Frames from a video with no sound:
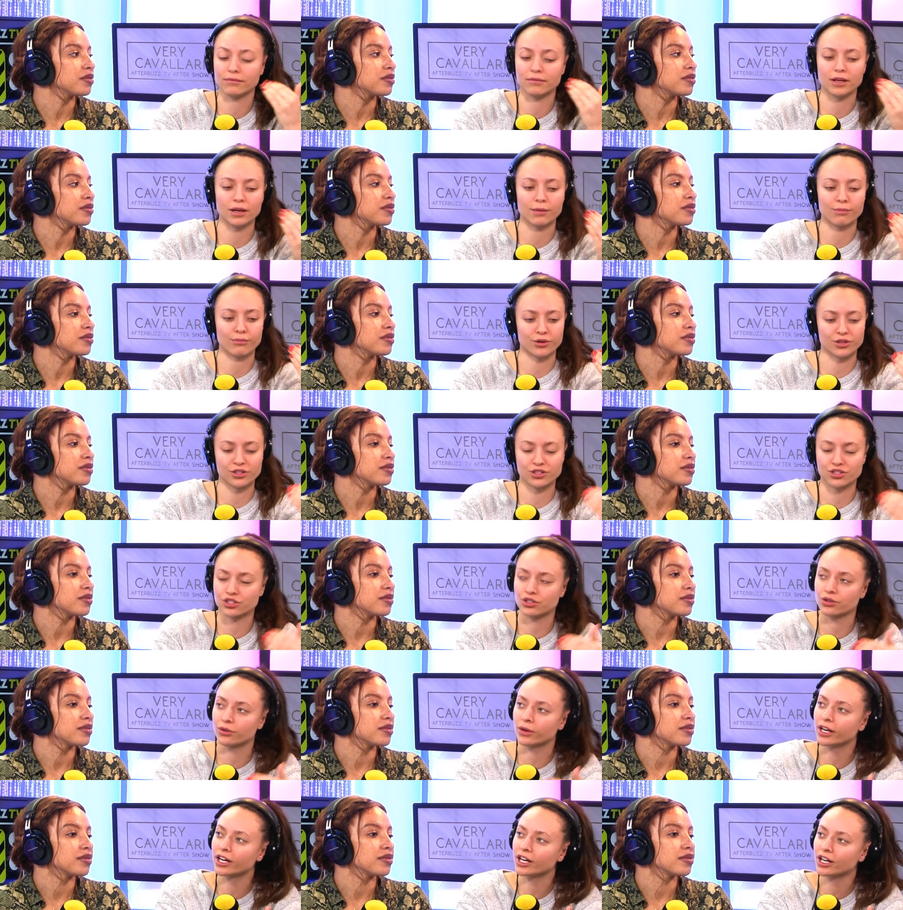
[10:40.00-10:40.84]

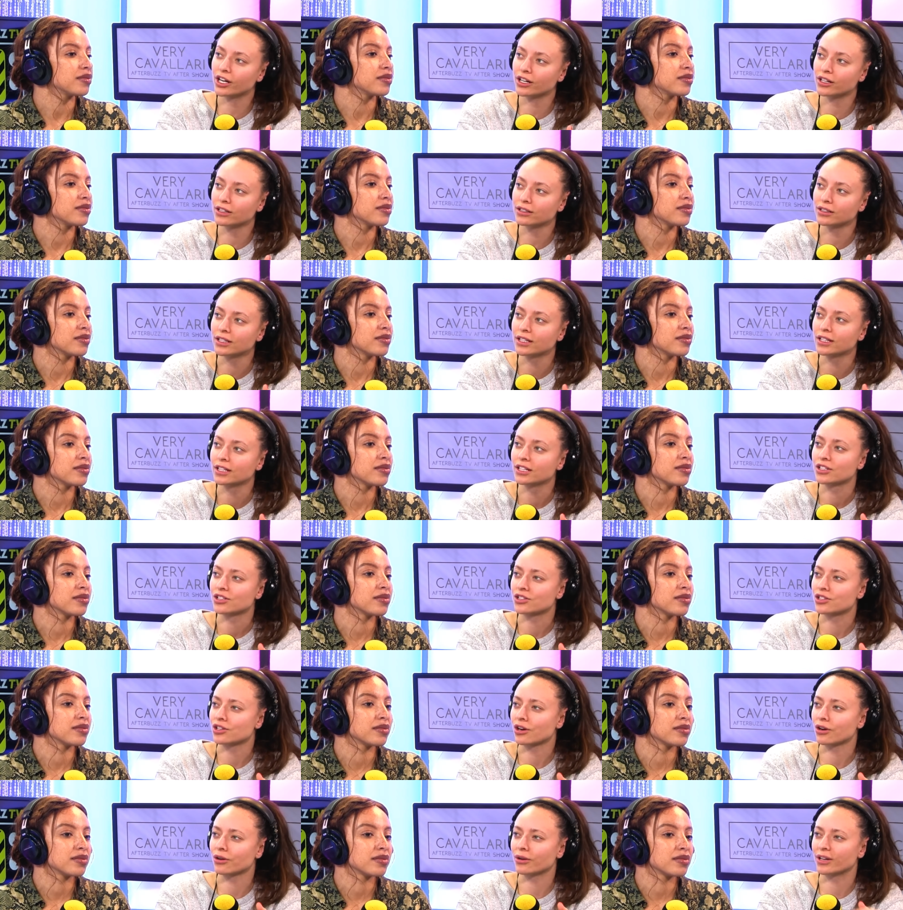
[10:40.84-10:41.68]
Speaker 1: pursuing her.
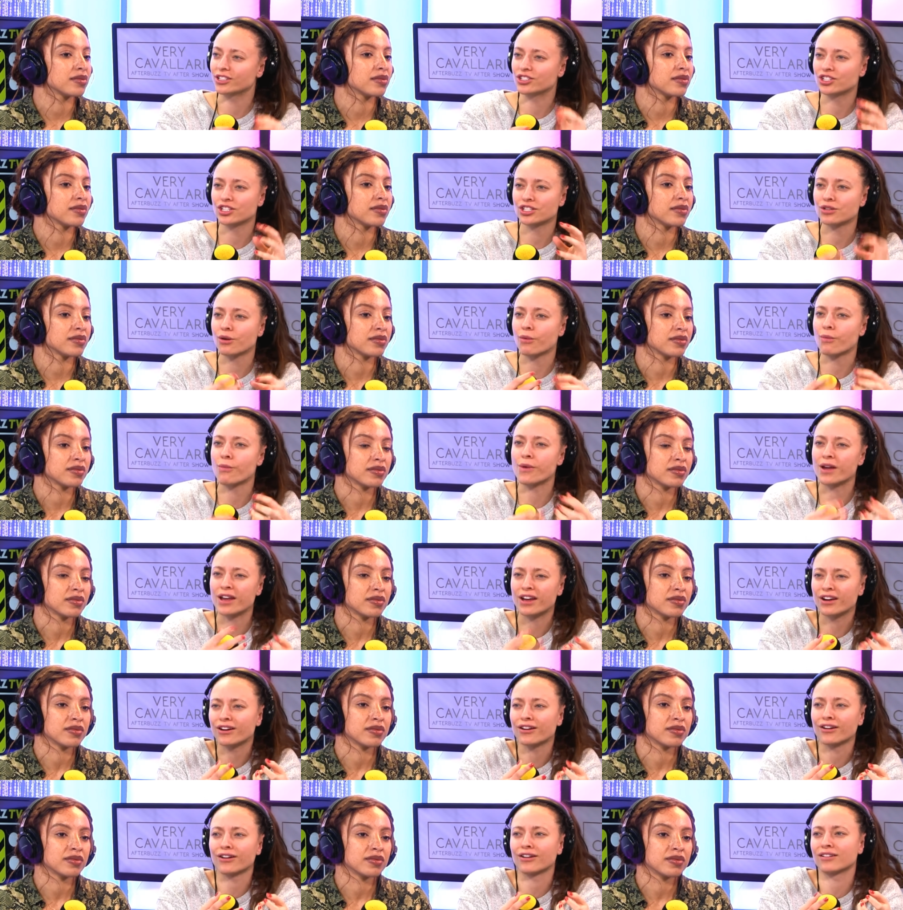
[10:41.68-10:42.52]
So it's just a
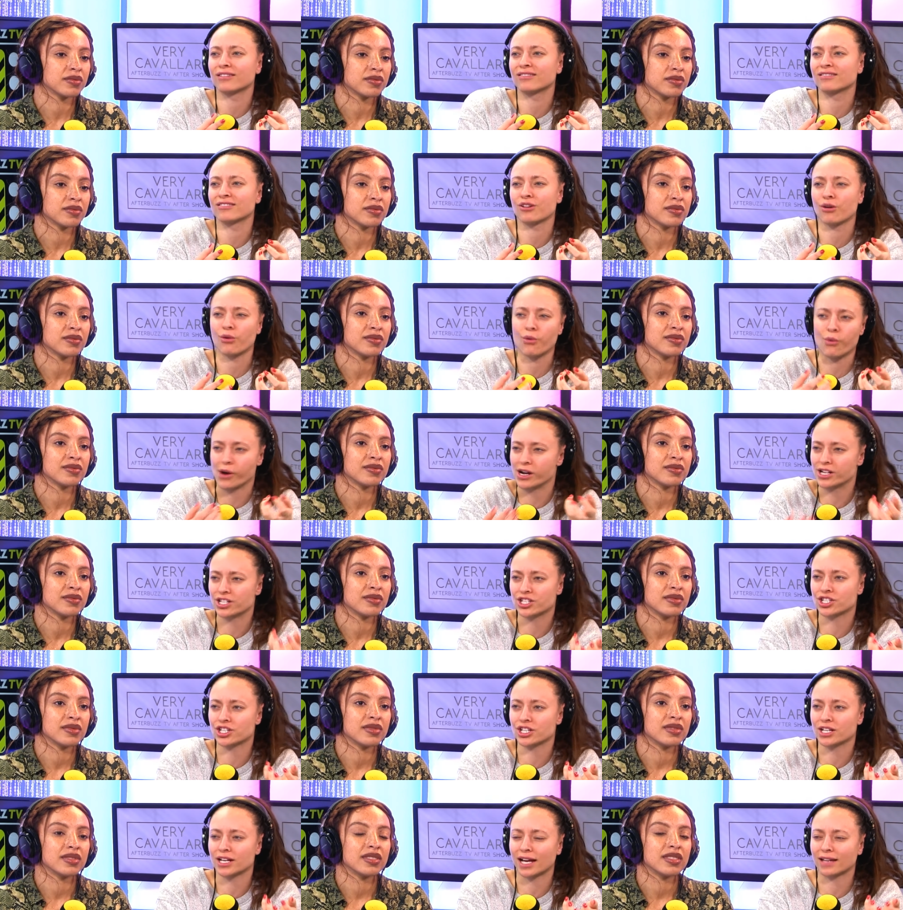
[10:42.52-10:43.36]
weird
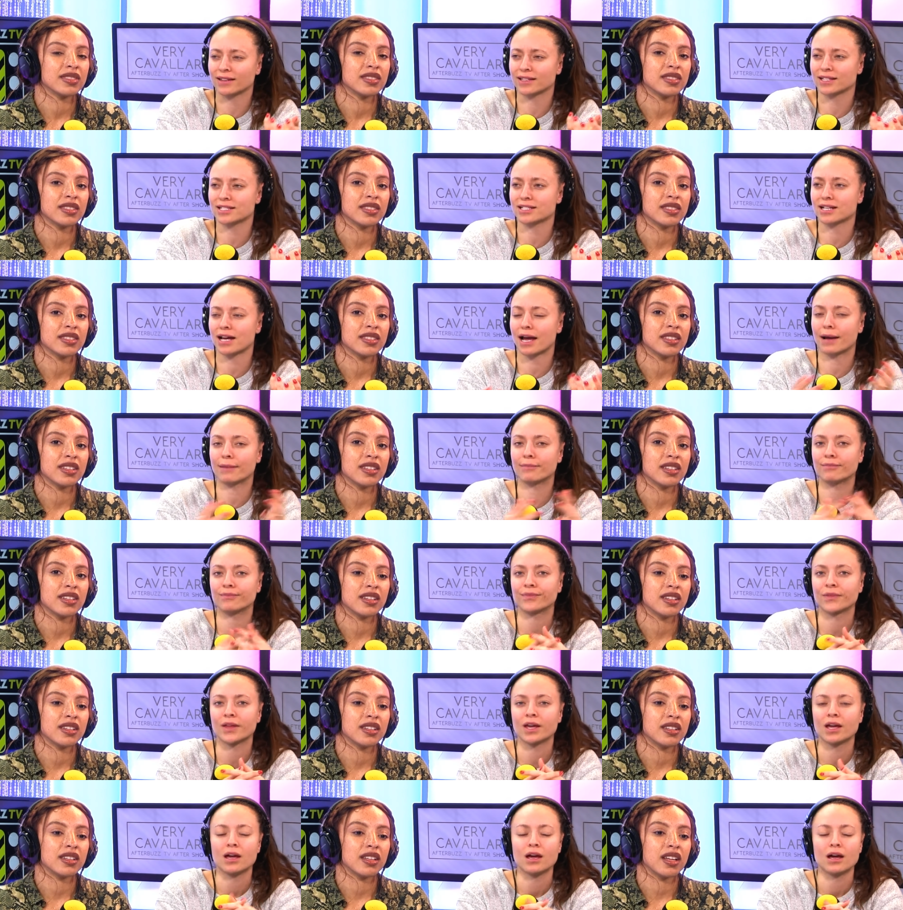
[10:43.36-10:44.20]
question at this time.
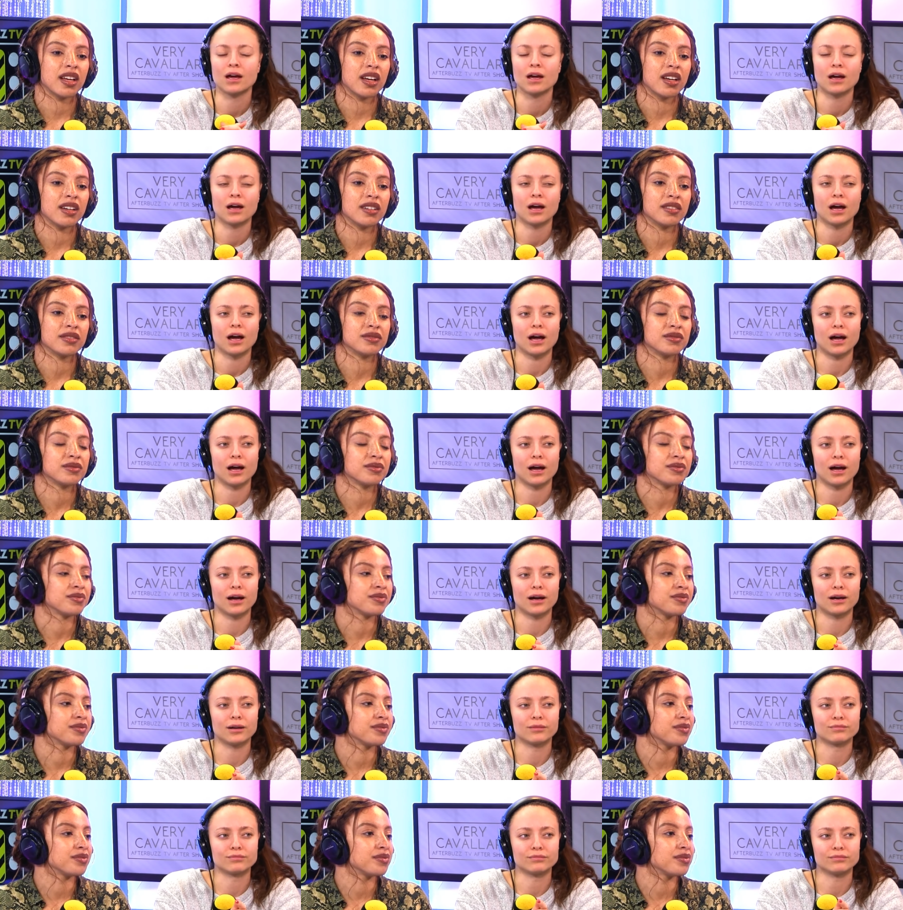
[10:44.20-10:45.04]

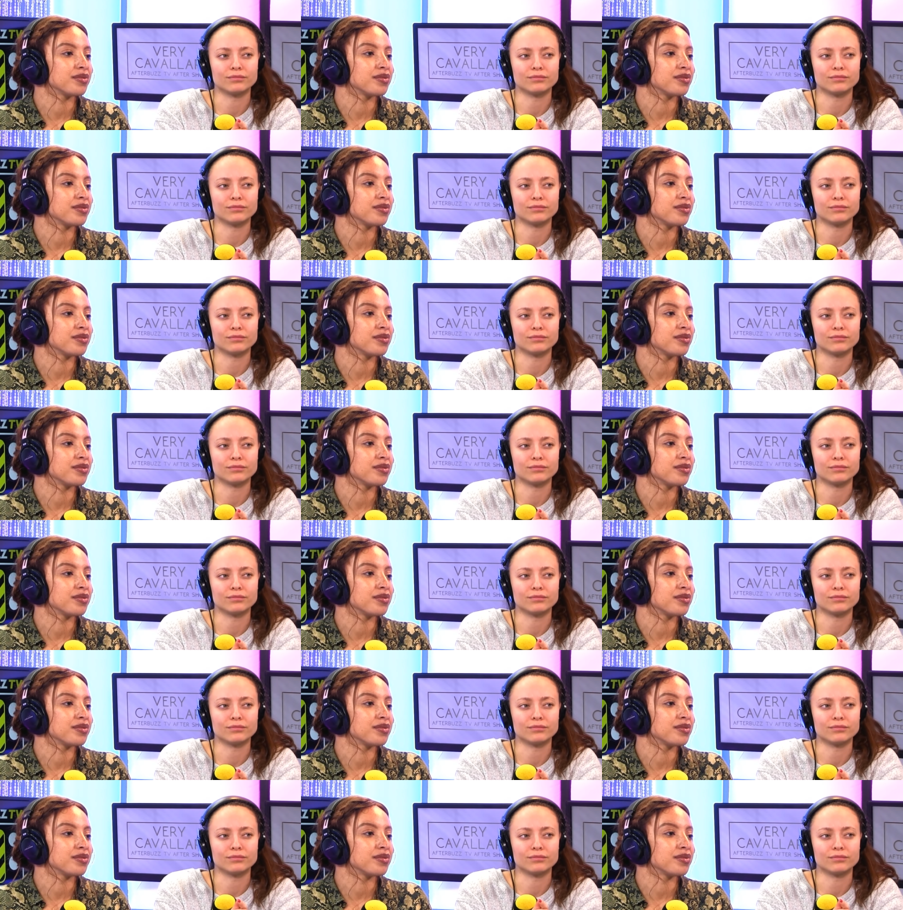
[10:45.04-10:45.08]
Yeah.